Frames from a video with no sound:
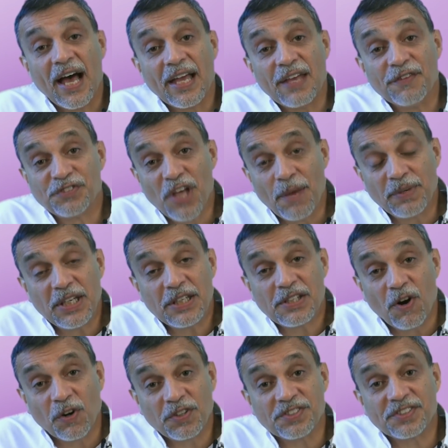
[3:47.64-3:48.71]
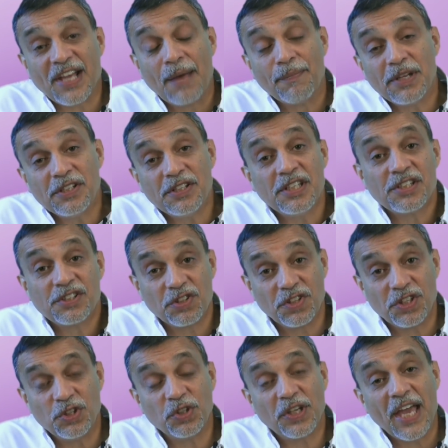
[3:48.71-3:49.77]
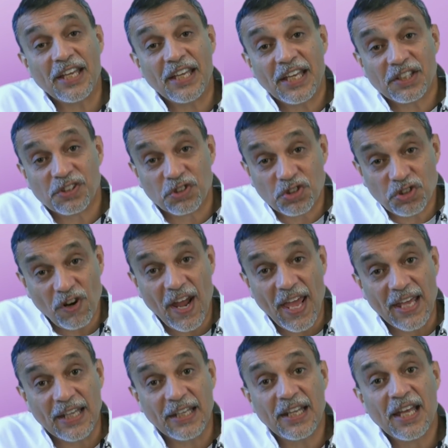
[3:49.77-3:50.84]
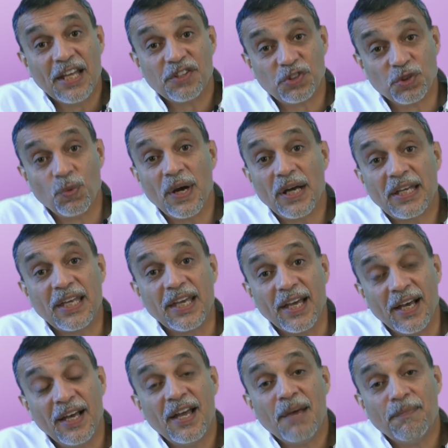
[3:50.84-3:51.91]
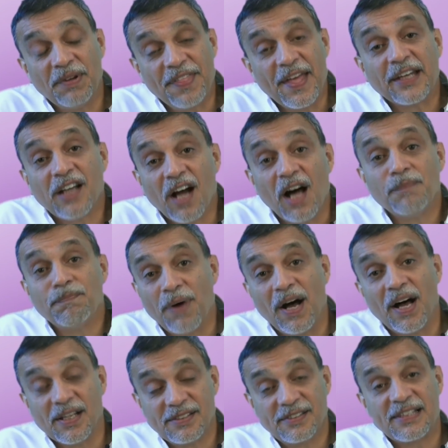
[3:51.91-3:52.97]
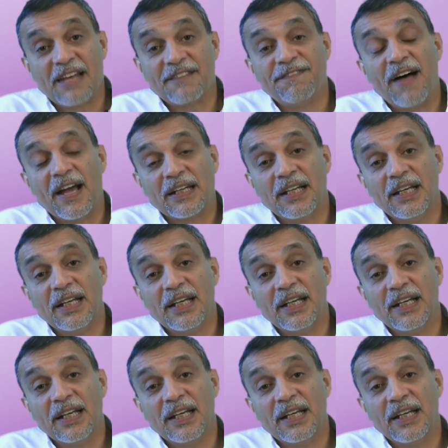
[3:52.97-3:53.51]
if so many doctors come into the UK to train, to work here, but then can't pass that final